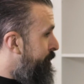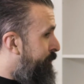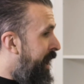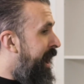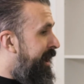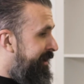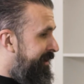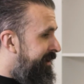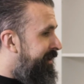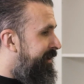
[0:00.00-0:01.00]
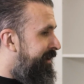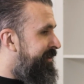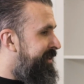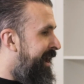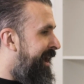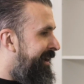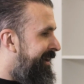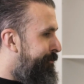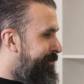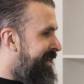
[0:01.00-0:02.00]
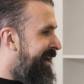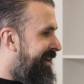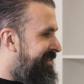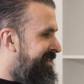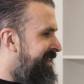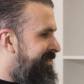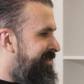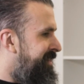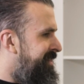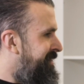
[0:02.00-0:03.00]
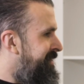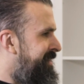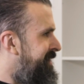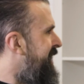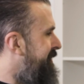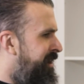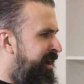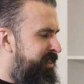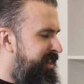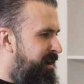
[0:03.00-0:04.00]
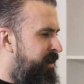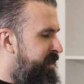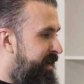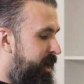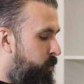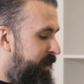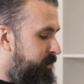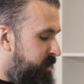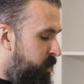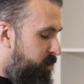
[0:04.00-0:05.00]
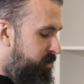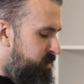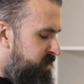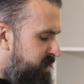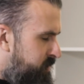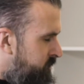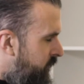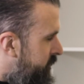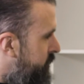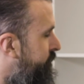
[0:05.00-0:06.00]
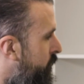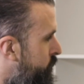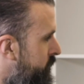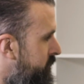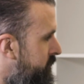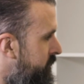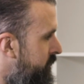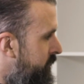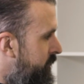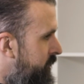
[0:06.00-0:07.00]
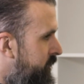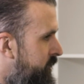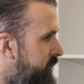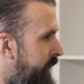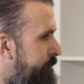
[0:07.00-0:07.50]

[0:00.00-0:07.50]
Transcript: But yeah, it was that I think I had a week or so where it was such a focus that